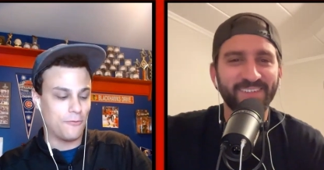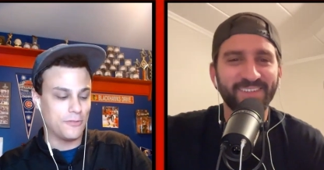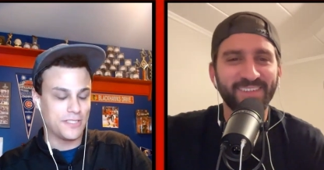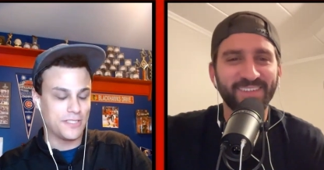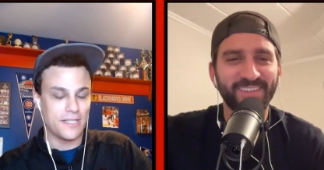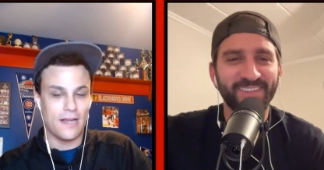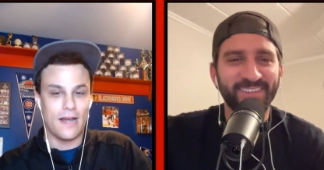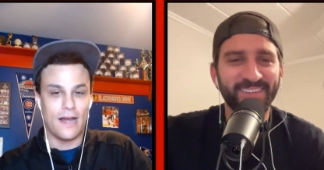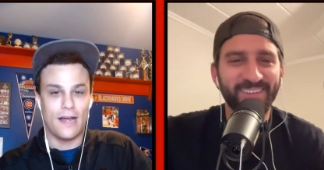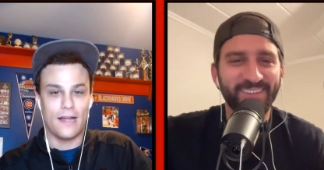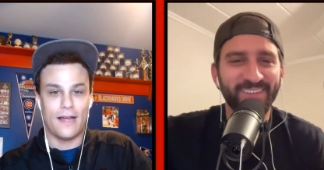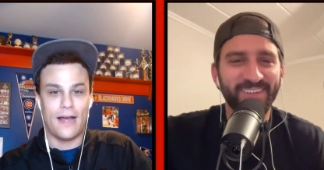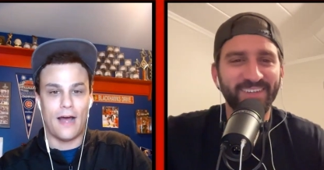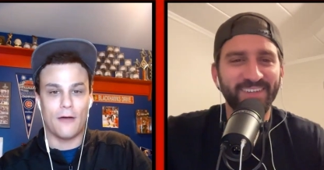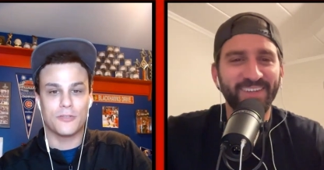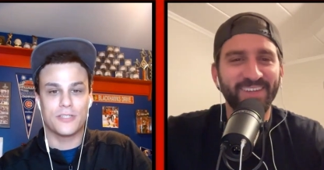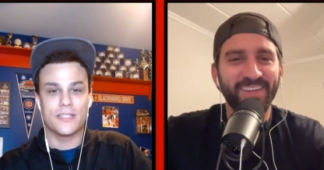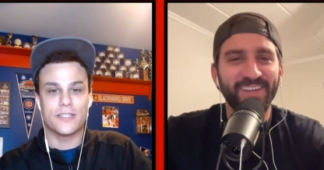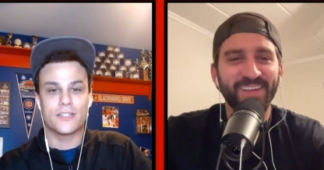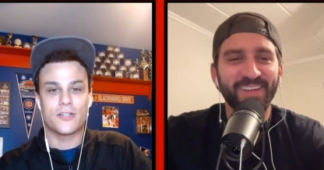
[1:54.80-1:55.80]
Speaker 1: was uh
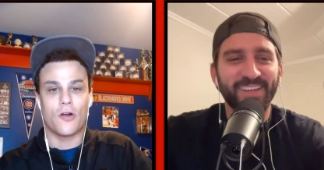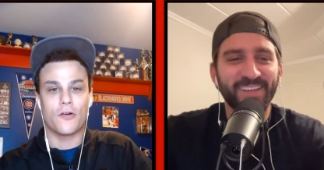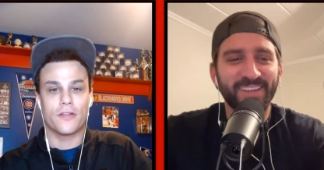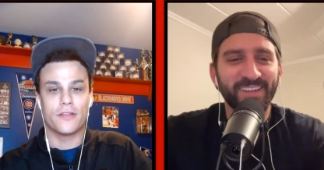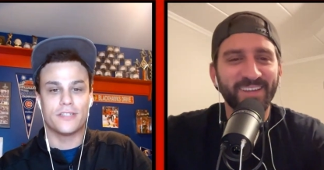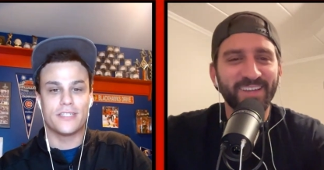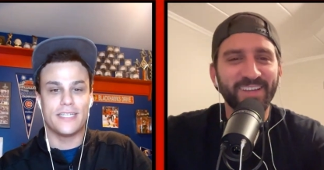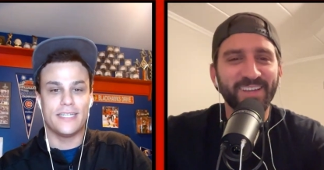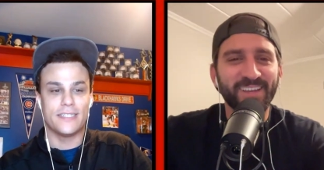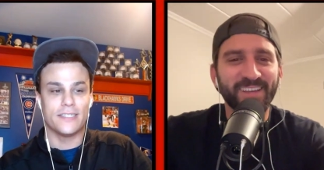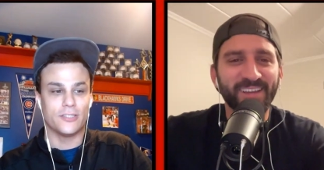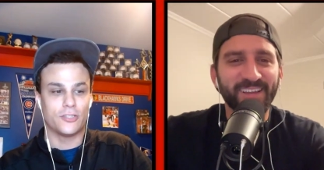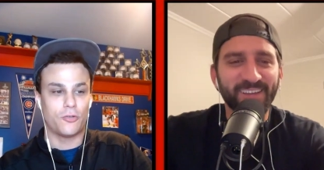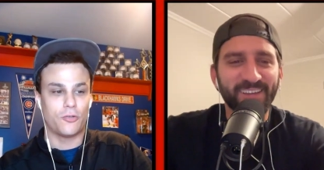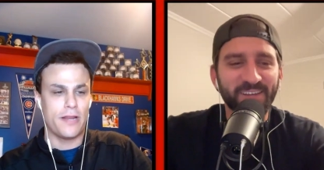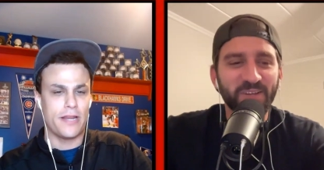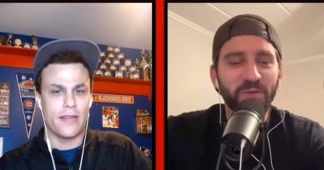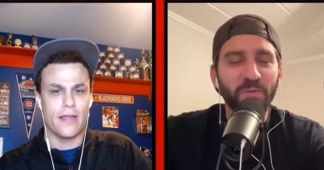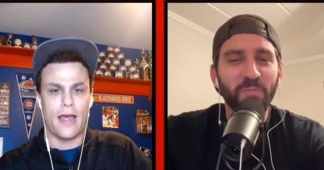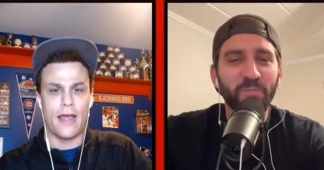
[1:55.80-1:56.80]
how's the start of the season
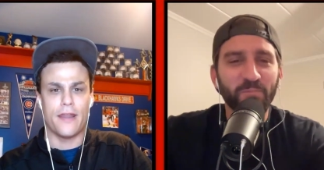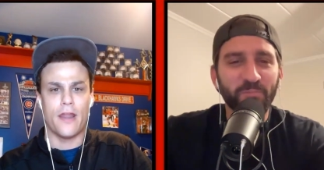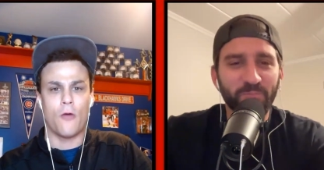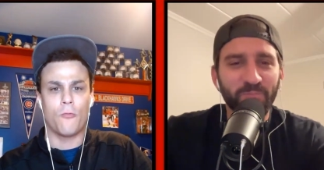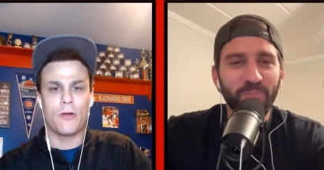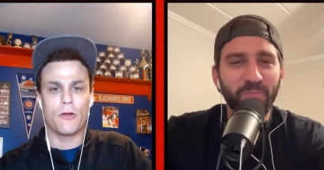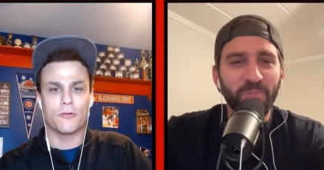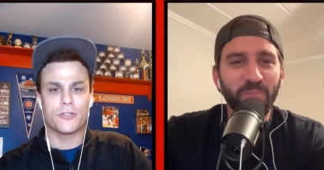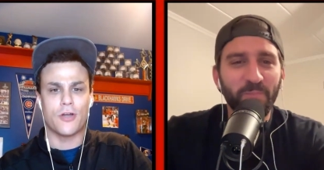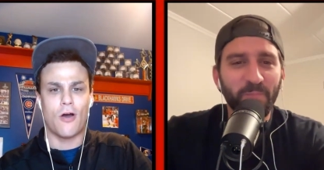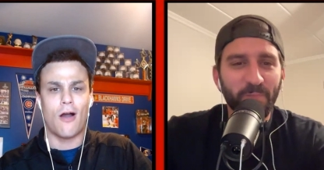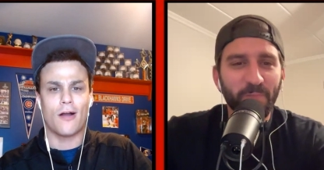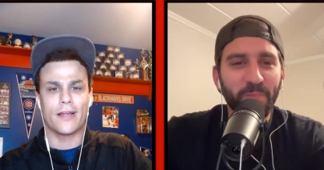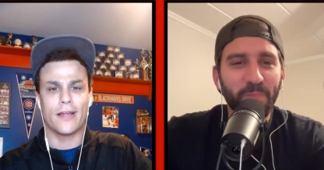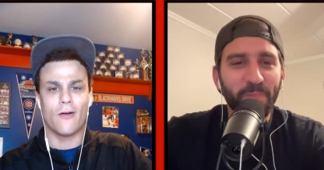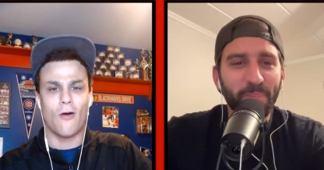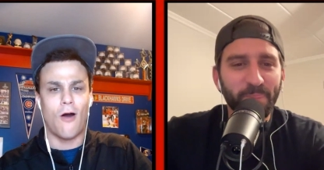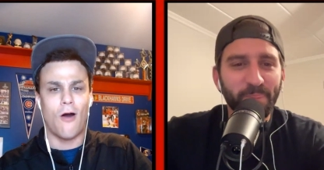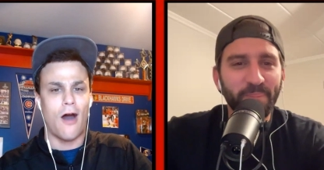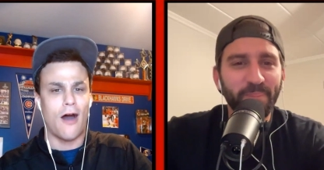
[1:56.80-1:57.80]
treating you? I know we were
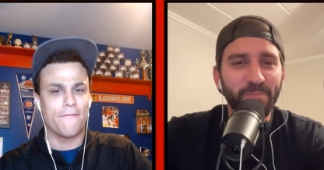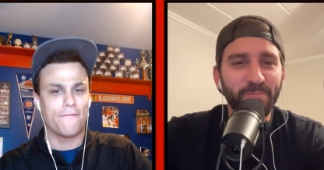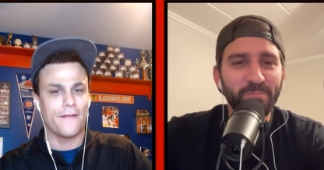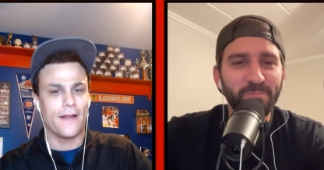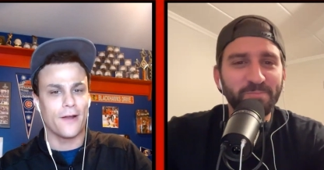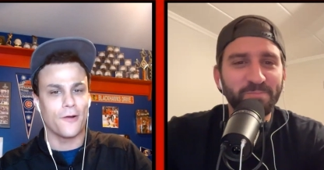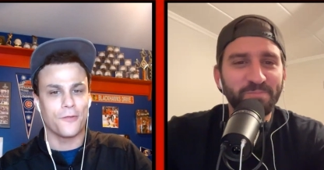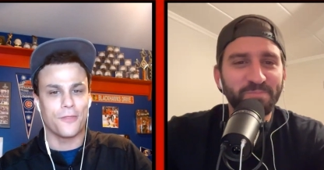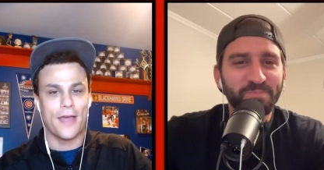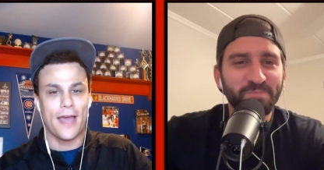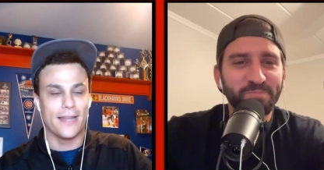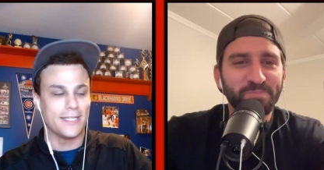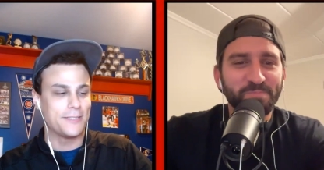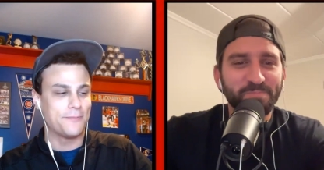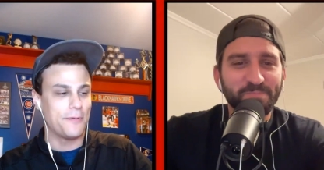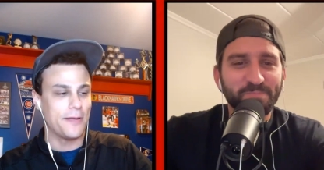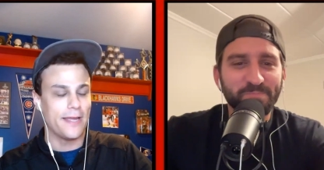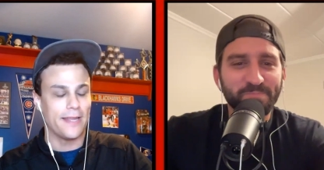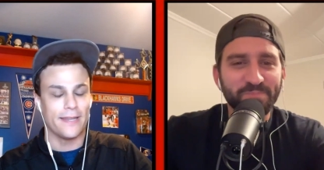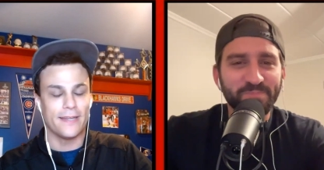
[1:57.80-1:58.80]
talking off air that it's
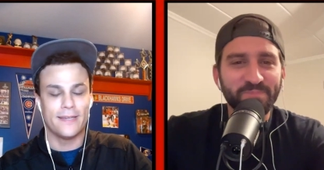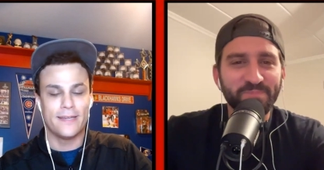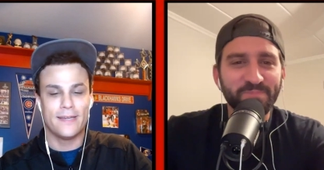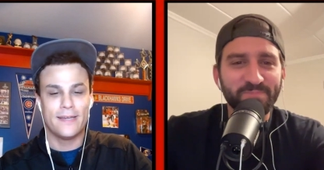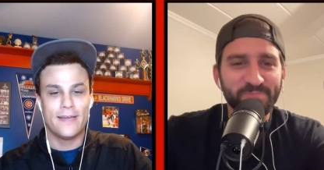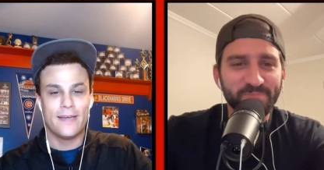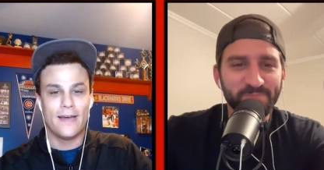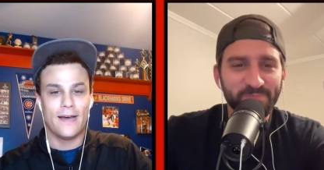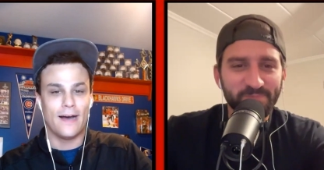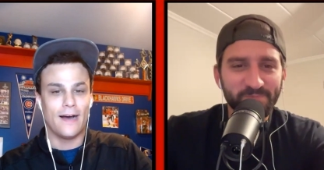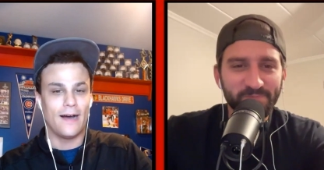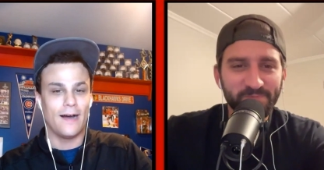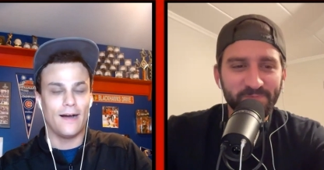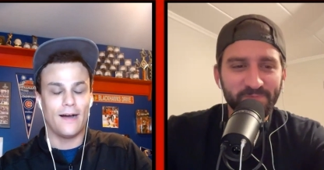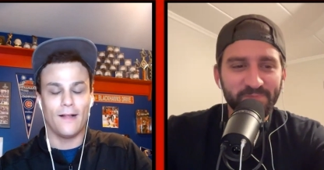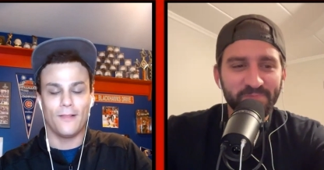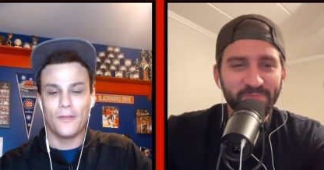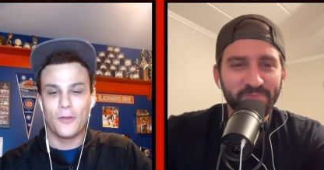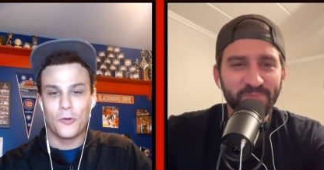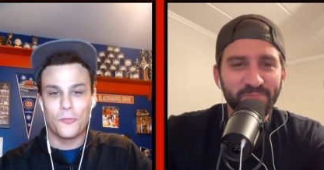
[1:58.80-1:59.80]
been Uh,
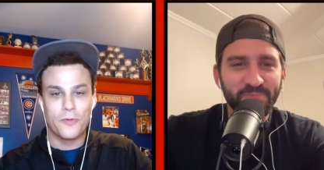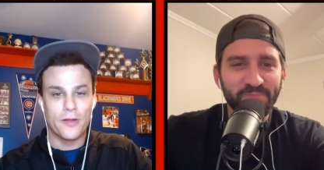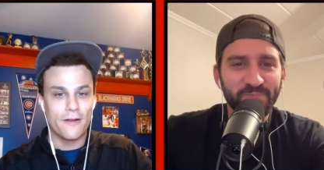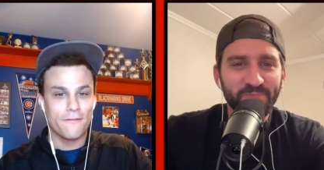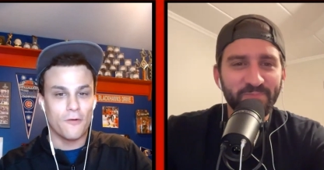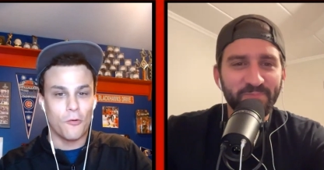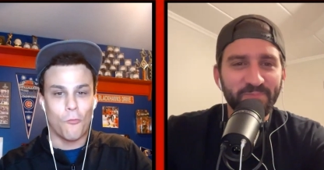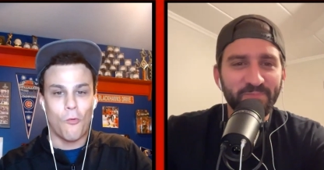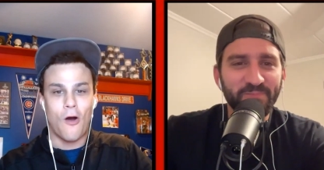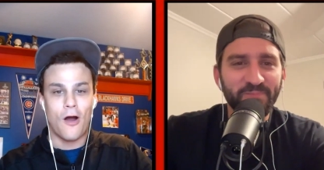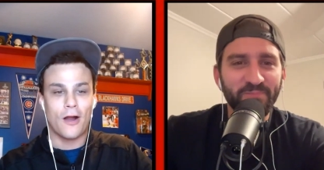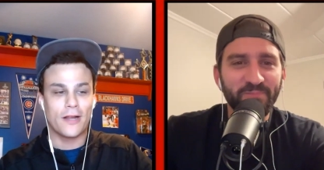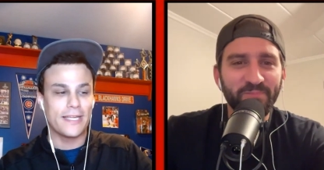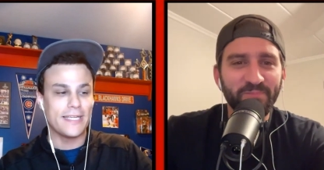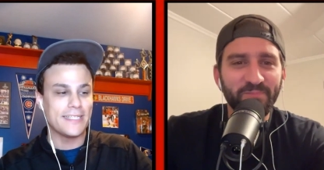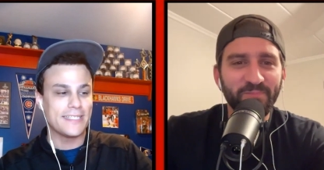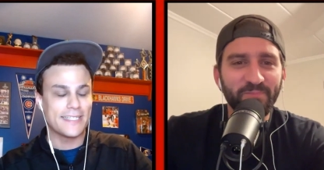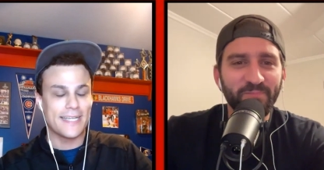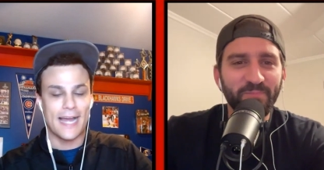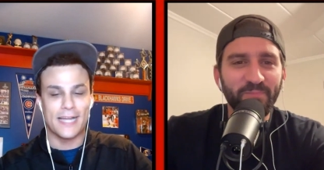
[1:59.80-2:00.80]
a little bit of a
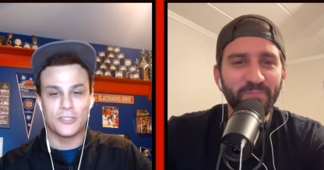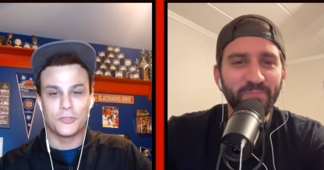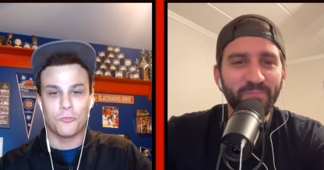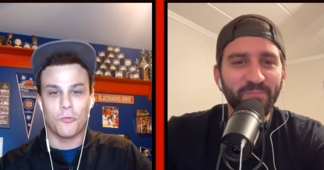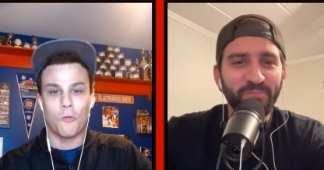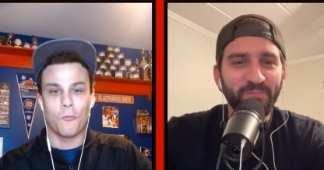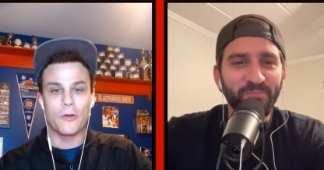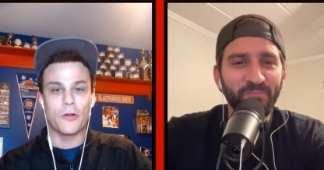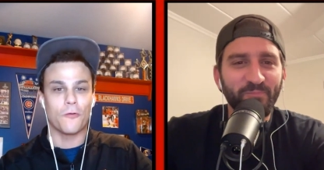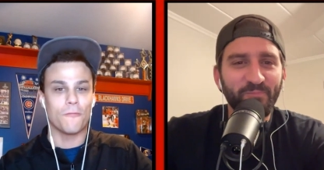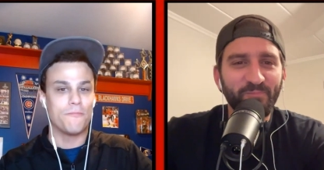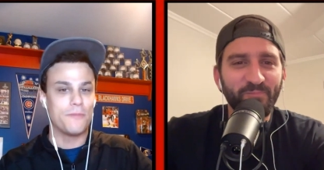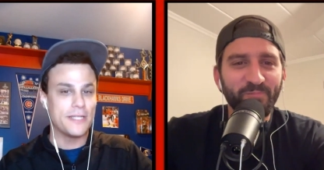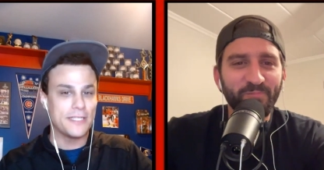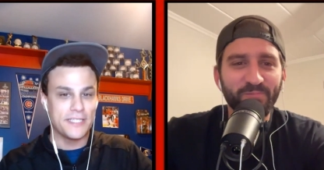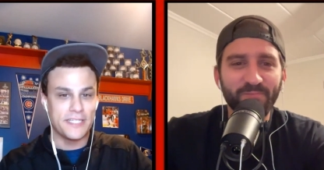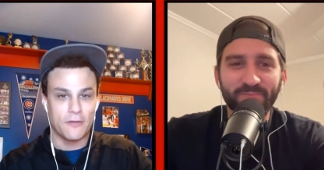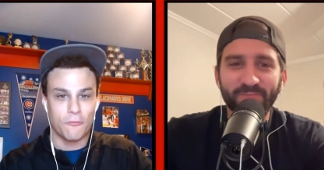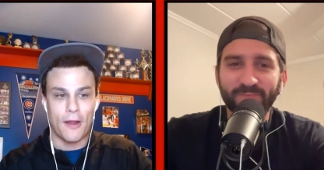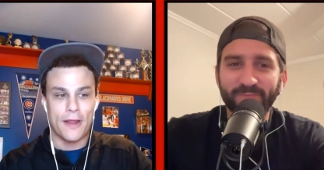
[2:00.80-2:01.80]
wonky schedule. We were
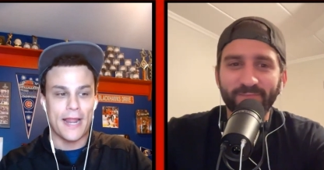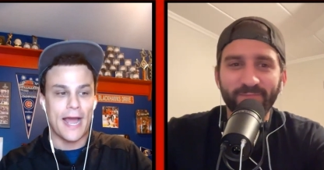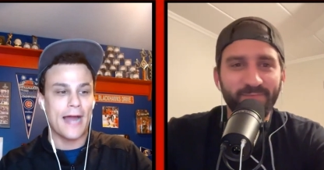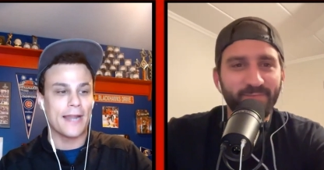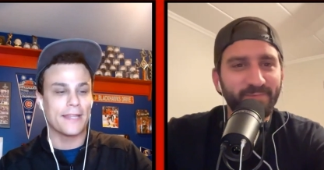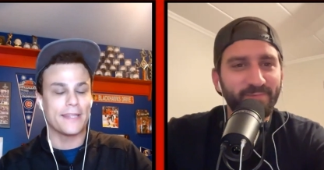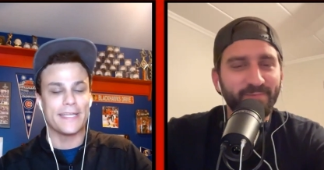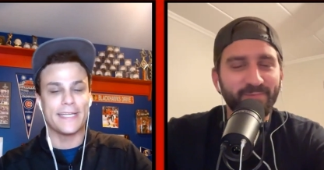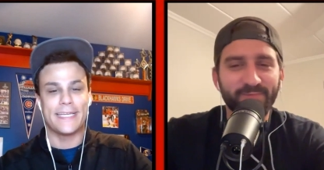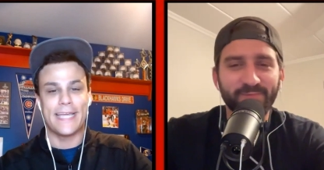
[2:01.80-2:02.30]
busy right out of the